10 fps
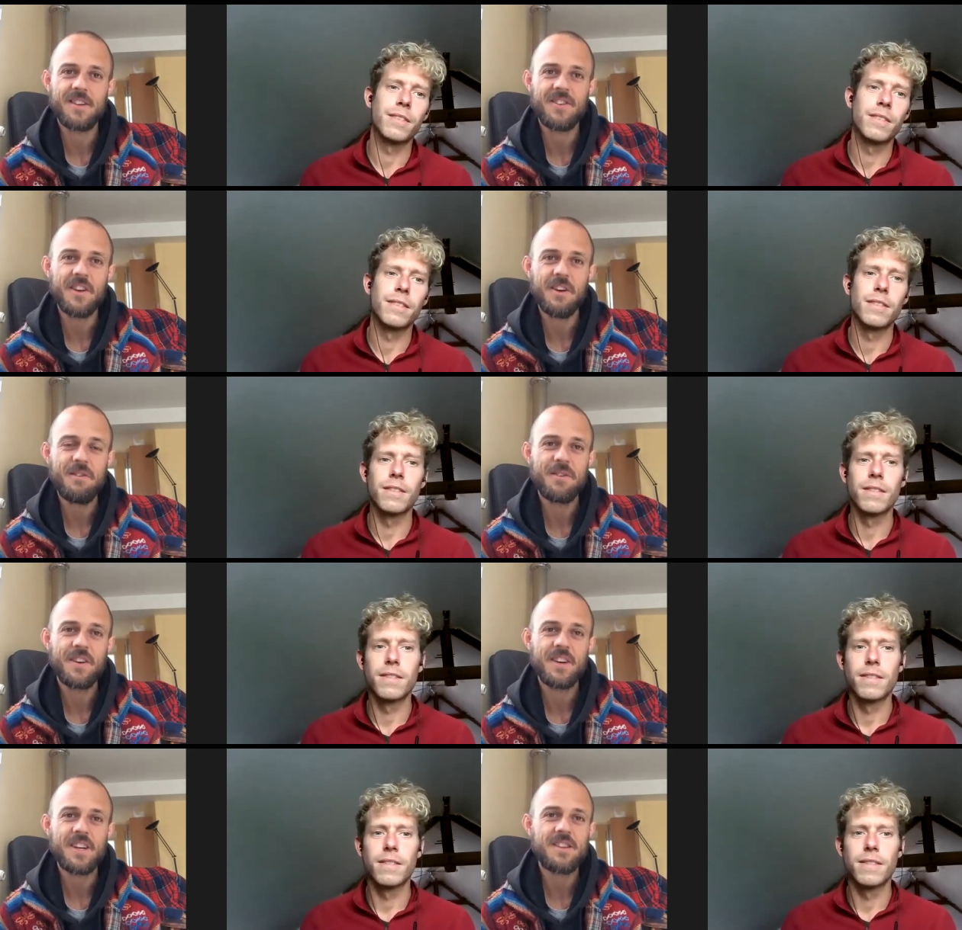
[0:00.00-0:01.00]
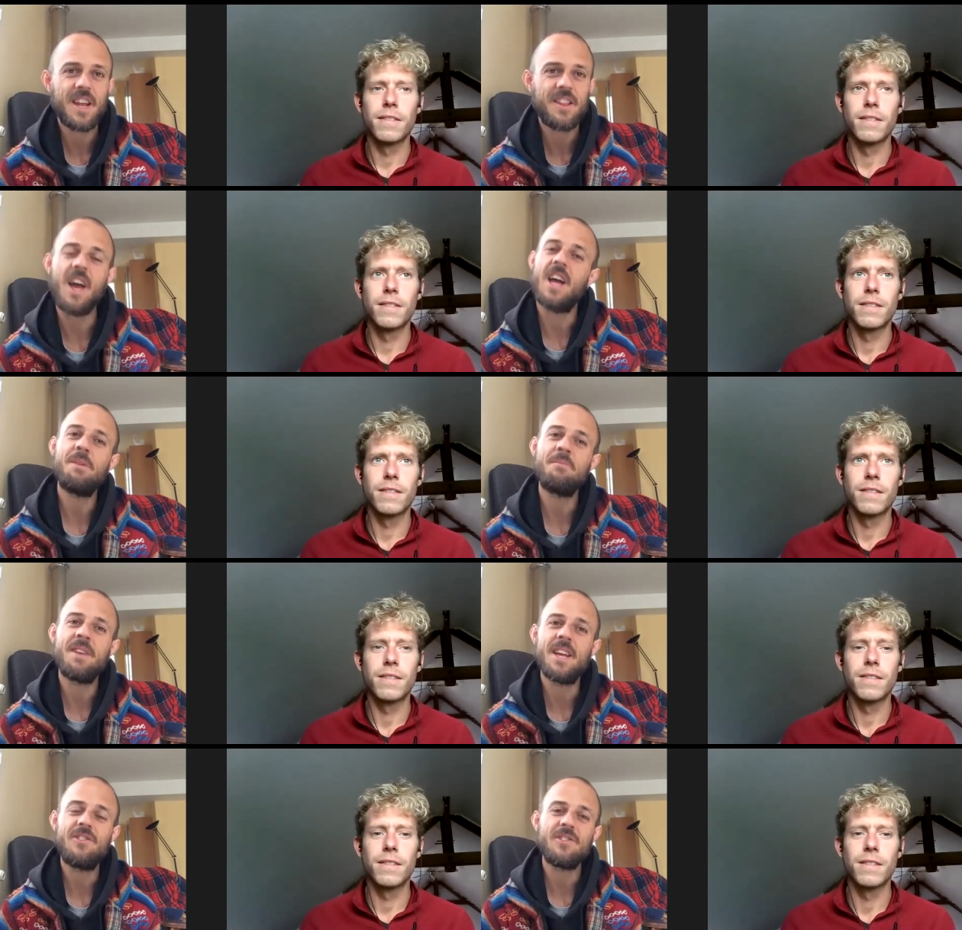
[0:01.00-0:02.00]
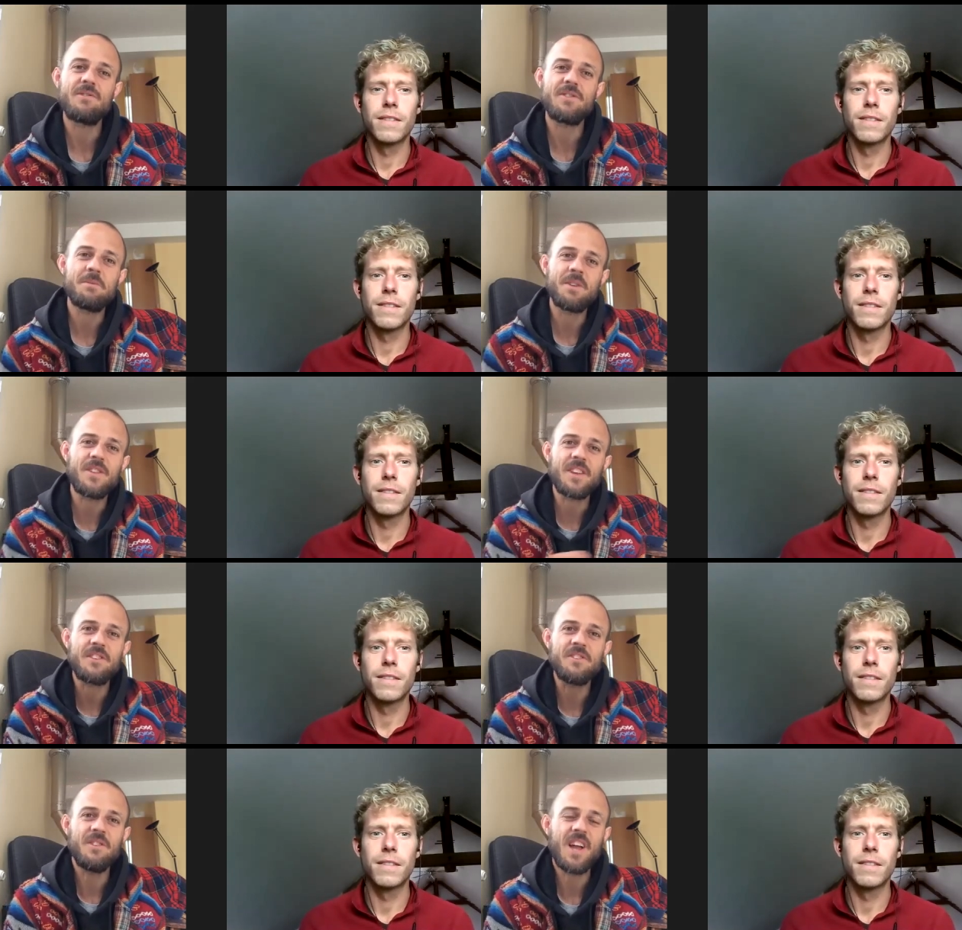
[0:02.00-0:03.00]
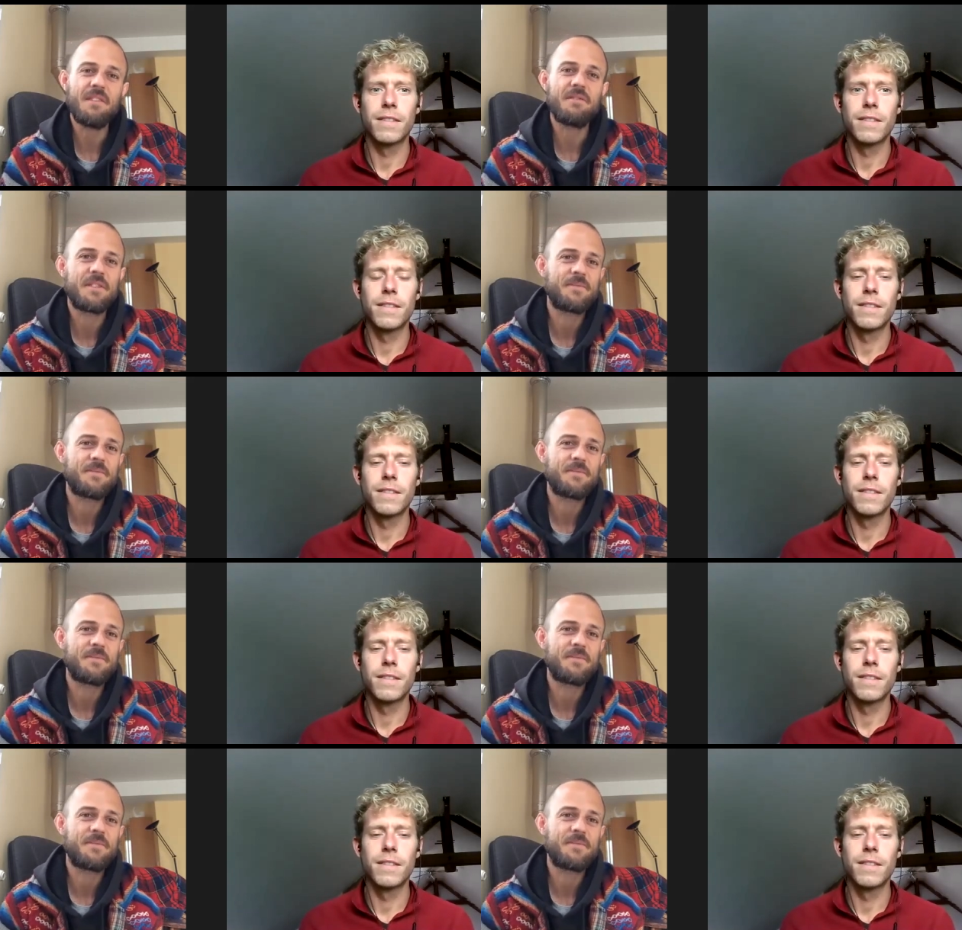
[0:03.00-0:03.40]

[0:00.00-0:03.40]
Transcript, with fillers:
Speaker 1: Do you know? It's like that elimination of so many things in your life,